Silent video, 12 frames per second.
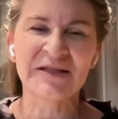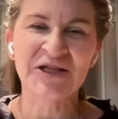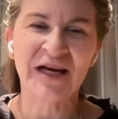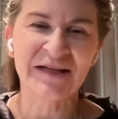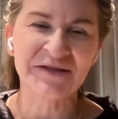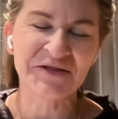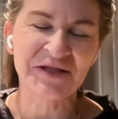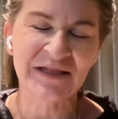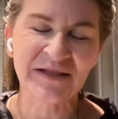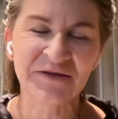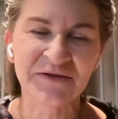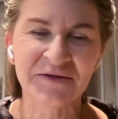
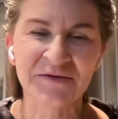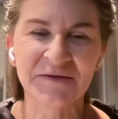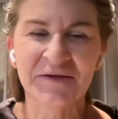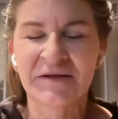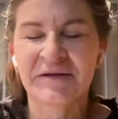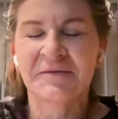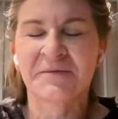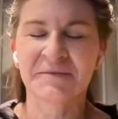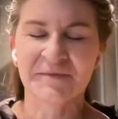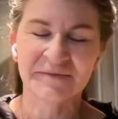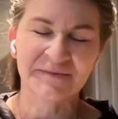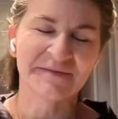challenging or
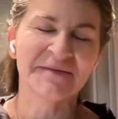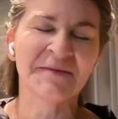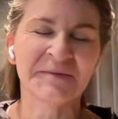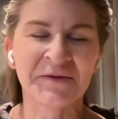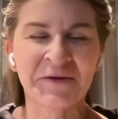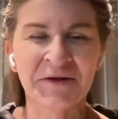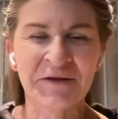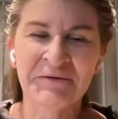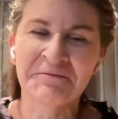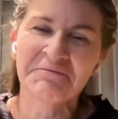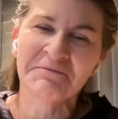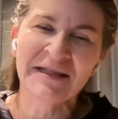
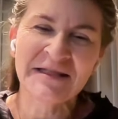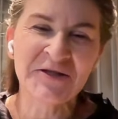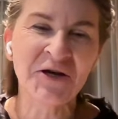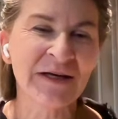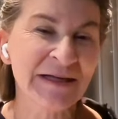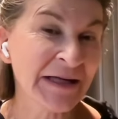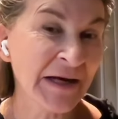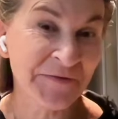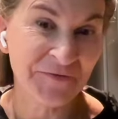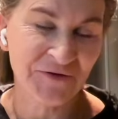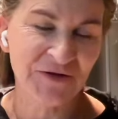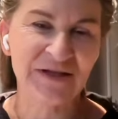or it's not
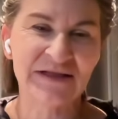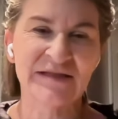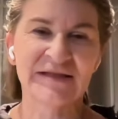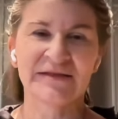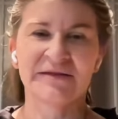enough for us.